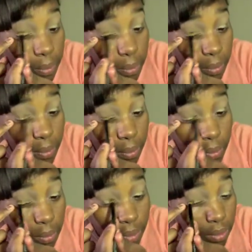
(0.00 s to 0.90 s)
it
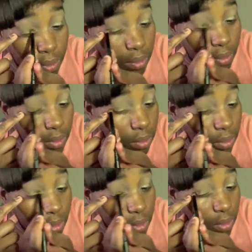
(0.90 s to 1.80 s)
is. And I'm
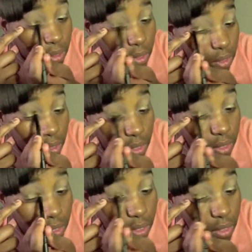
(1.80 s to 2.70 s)
going in with the
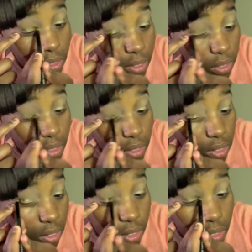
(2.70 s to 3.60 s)
smudge brush
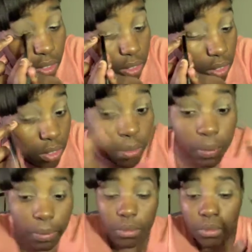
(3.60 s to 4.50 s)
to smooth out
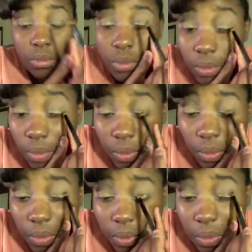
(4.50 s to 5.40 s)
the edges